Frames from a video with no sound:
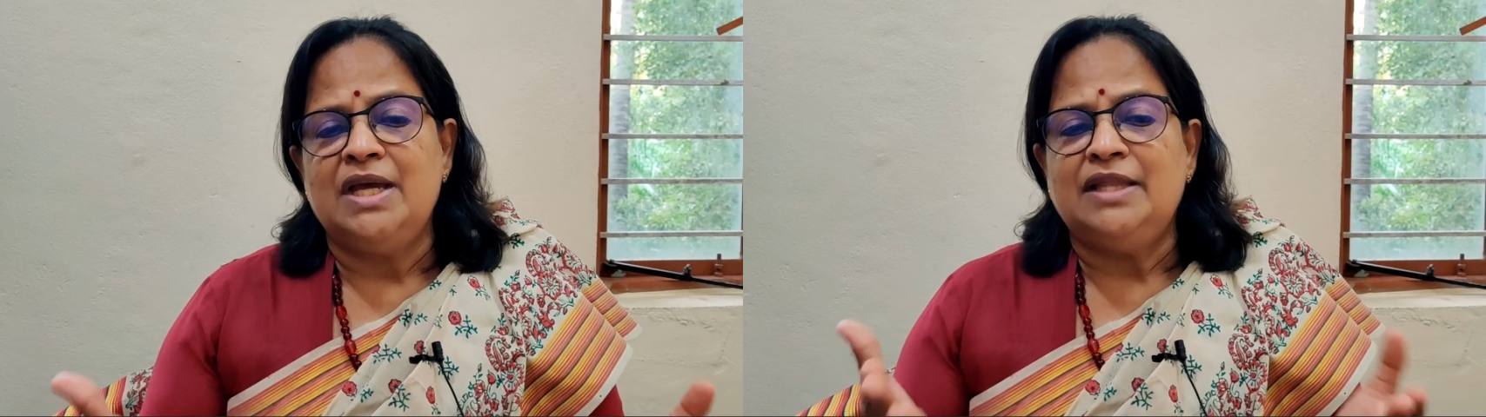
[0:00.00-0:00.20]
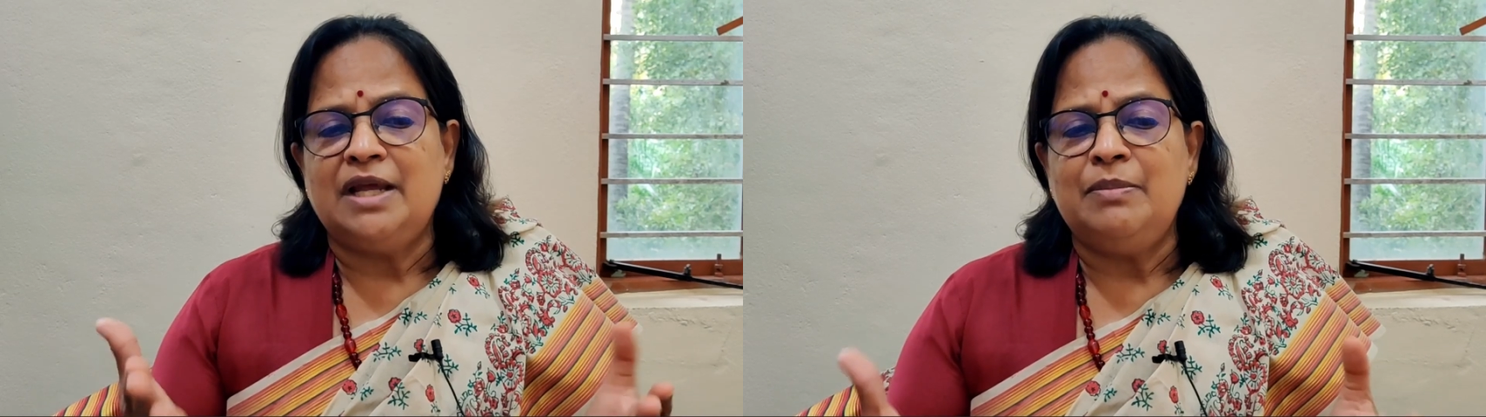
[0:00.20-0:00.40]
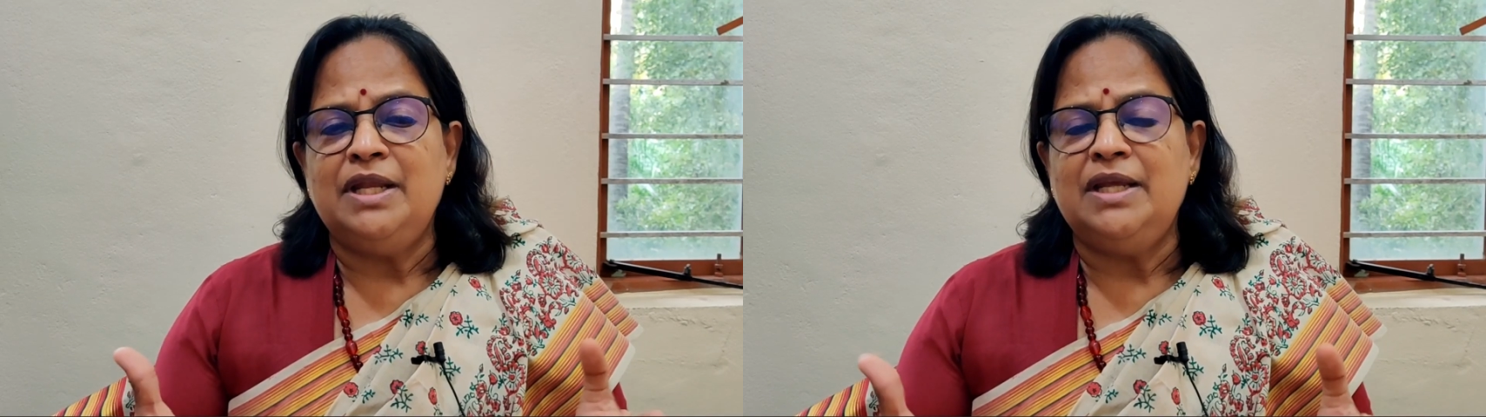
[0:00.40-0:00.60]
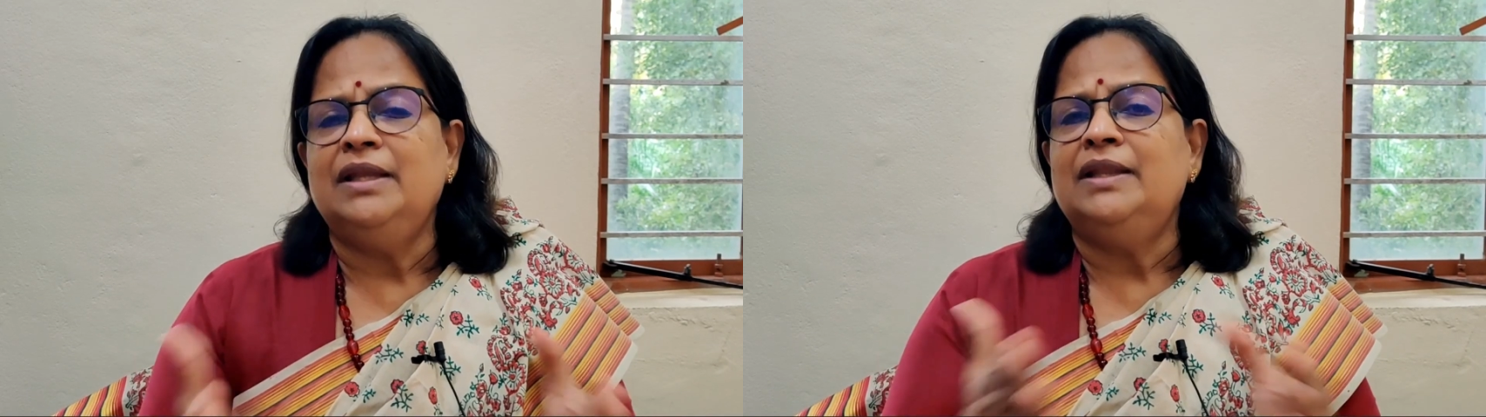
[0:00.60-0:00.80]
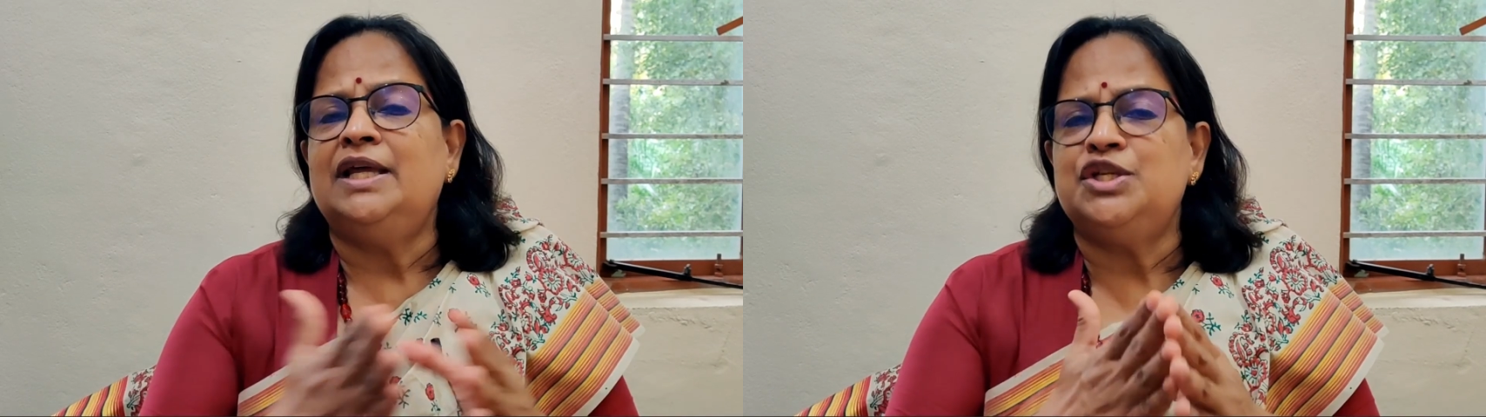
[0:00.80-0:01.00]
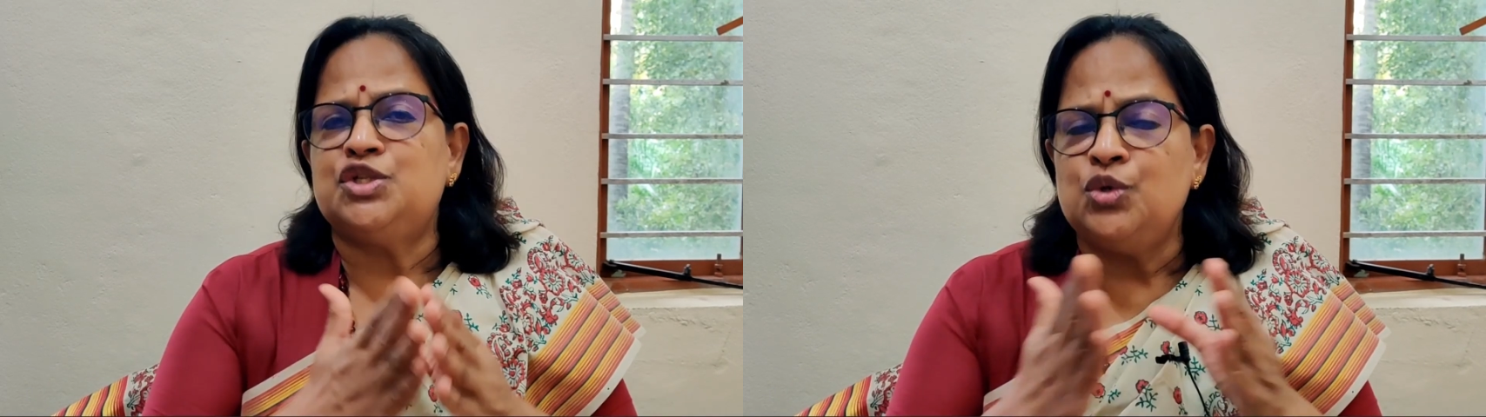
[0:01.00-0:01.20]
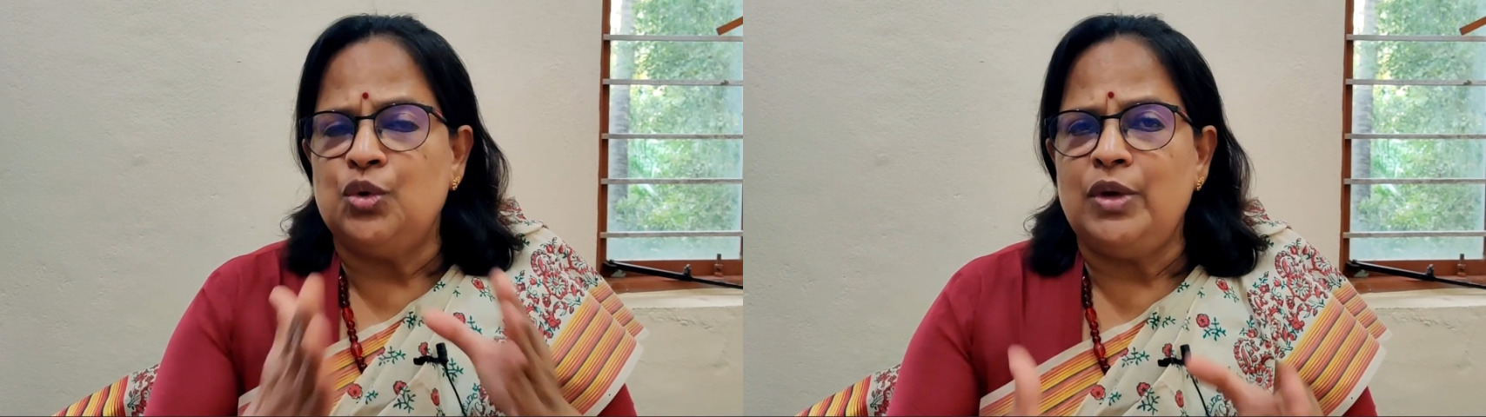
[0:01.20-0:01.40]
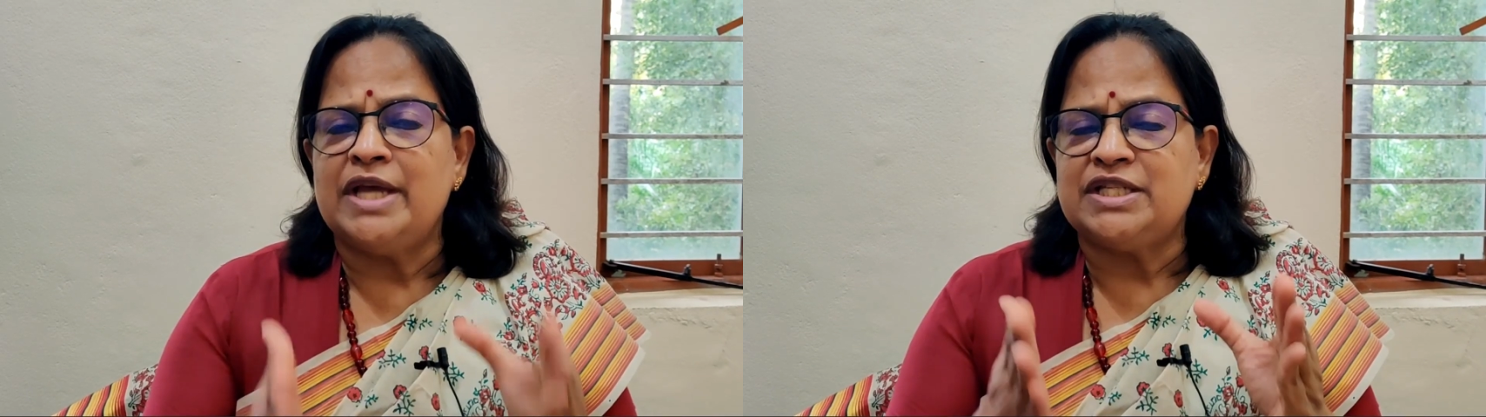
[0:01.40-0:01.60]
That meaning there is
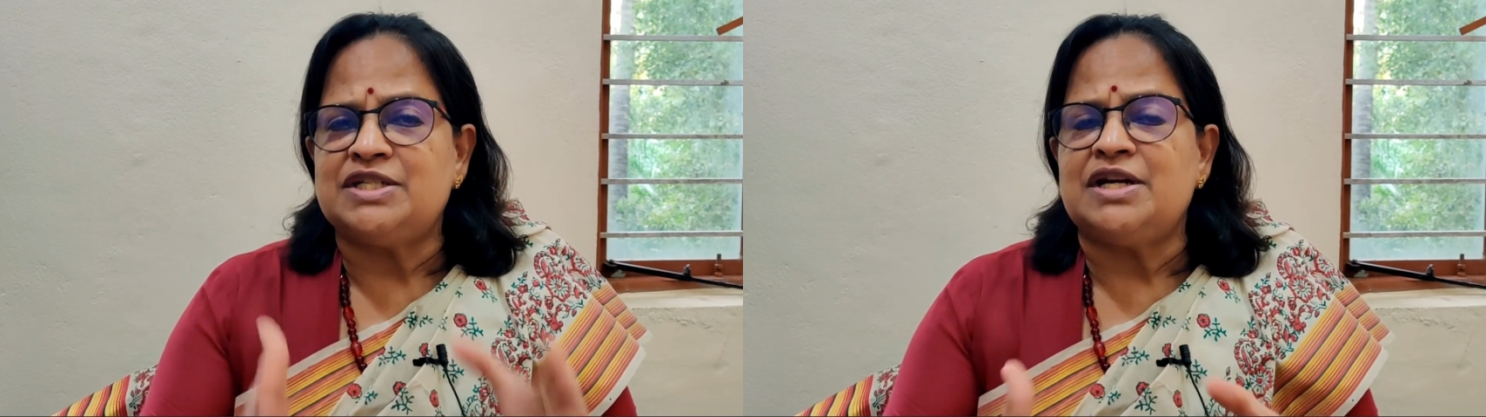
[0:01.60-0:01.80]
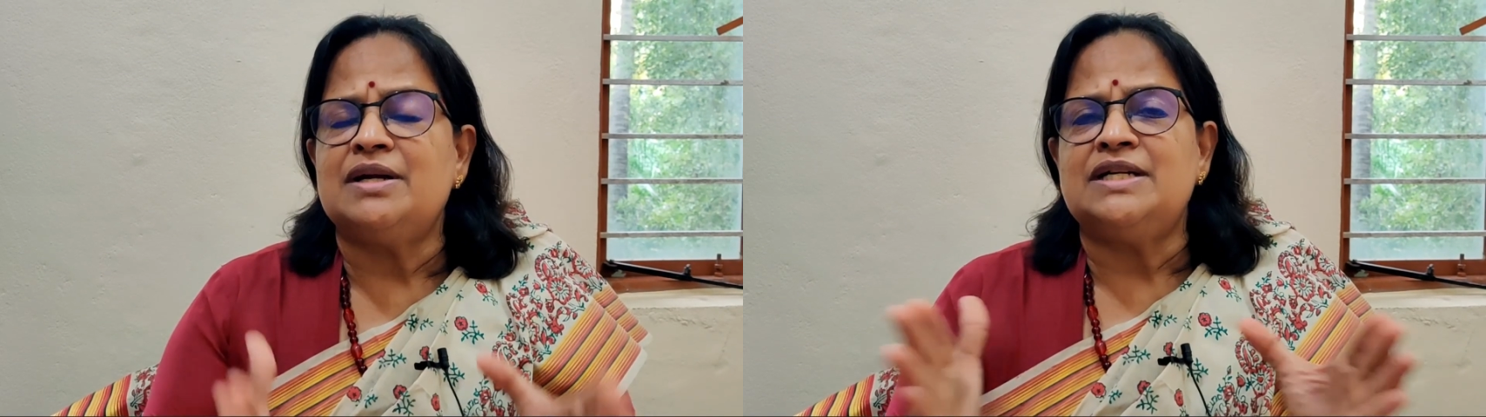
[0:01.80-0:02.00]
no extra